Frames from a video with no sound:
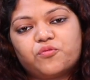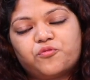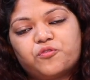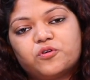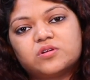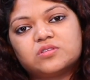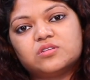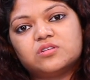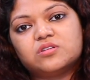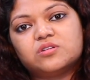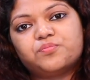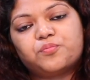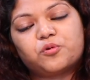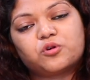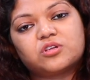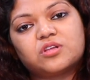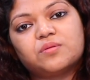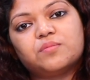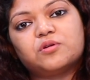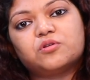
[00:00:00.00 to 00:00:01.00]
further
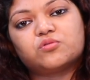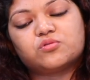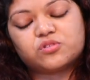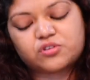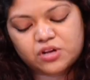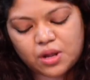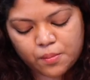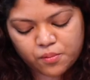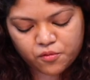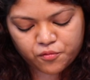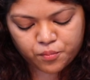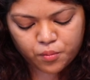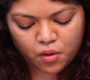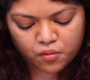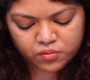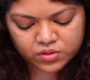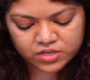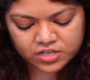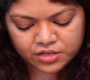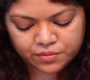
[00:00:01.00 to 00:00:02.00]
put them into the trap of
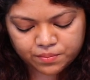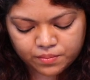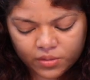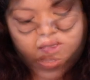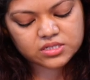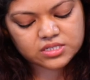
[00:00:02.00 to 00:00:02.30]
poverty